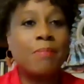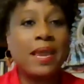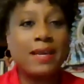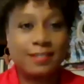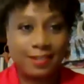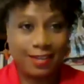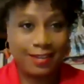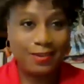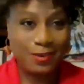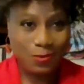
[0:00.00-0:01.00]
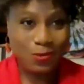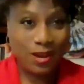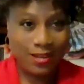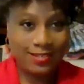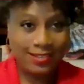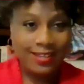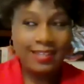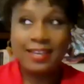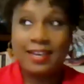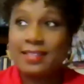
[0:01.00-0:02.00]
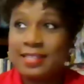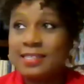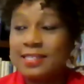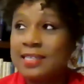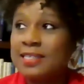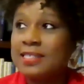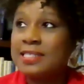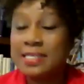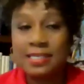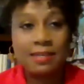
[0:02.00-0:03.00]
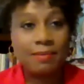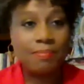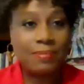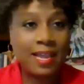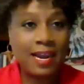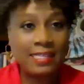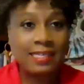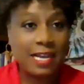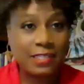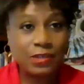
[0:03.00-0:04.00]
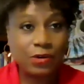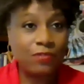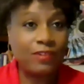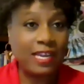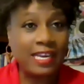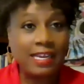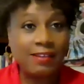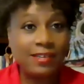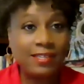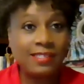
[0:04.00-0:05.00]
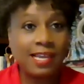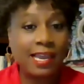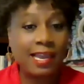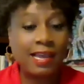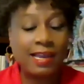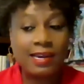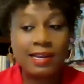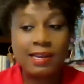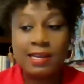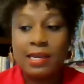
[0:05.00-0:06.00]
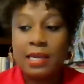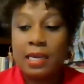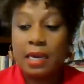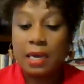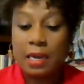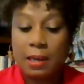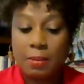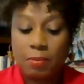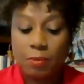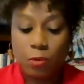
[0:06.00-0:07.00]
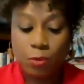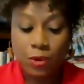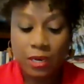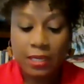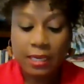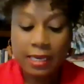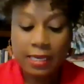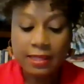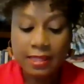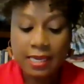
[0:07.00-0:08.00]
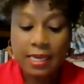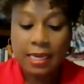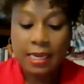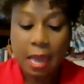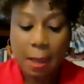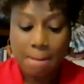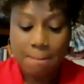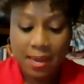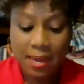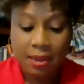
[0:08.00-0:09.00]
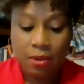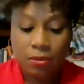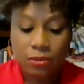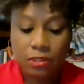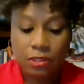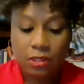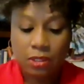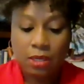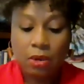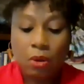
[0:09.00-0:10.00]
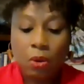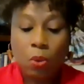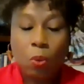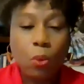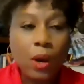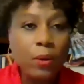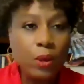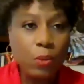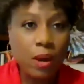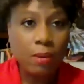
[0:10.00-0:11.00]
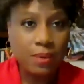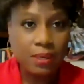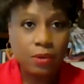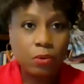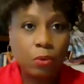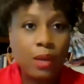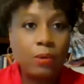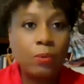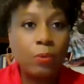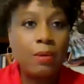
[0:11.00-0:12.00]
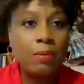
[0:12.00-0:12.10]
dismantling what that the system that has not served any of us, and really thinking about what do we want to build?